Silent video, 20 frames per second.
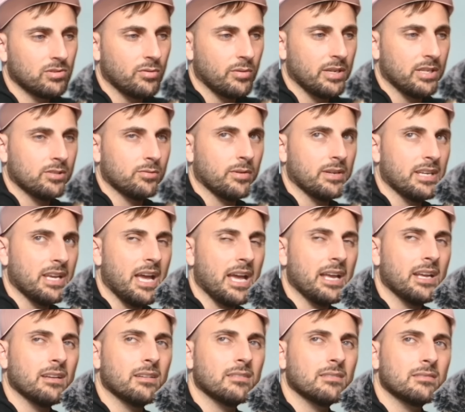
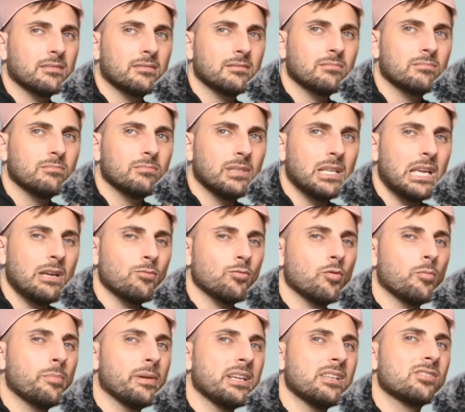2028, it
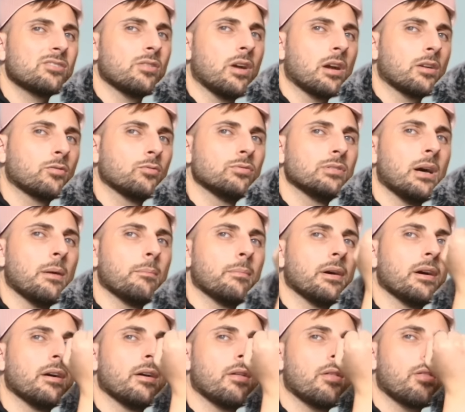will be cycle
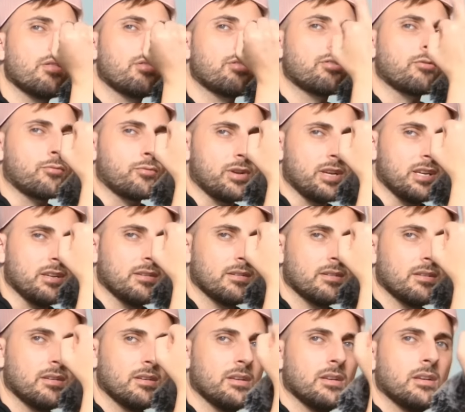number 3.
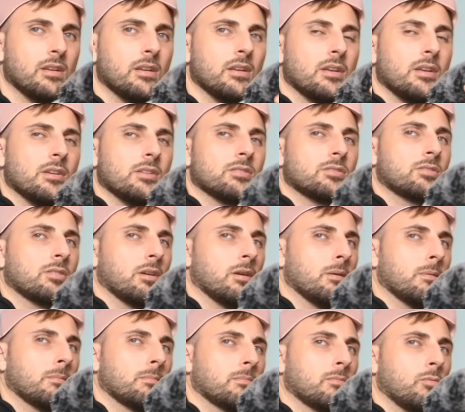
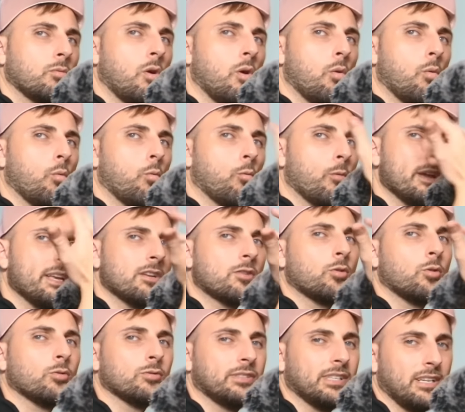So what we
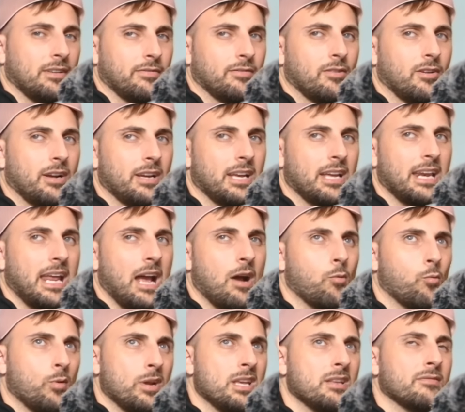call DeFi and how
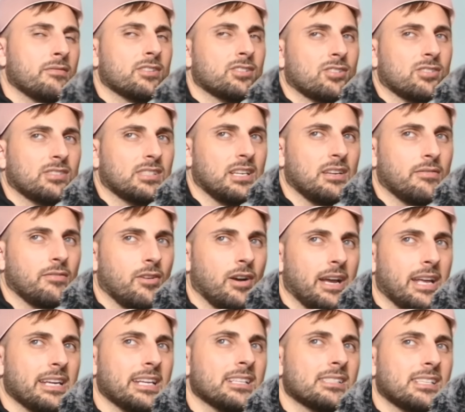we envision DeFi
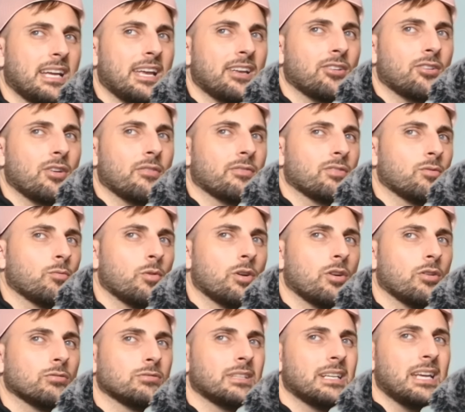and it taking over the
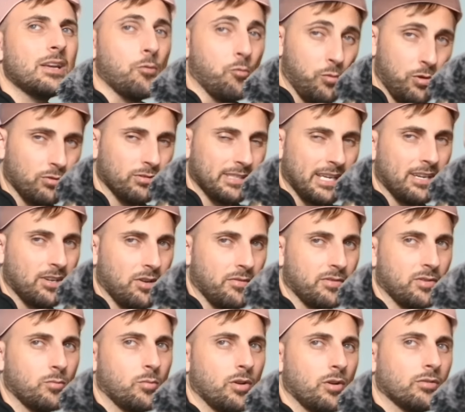world, it will take
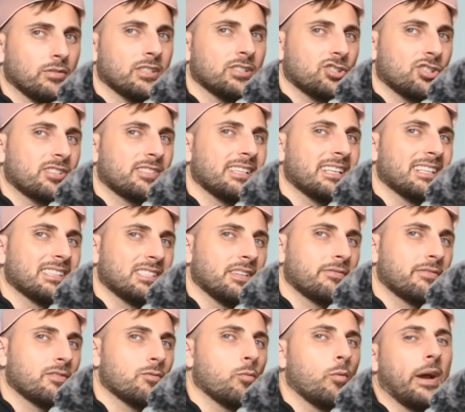over the world just in a
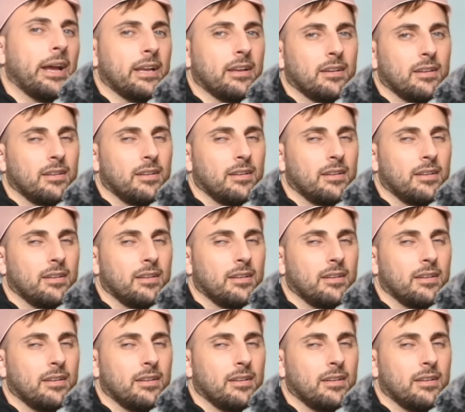different way.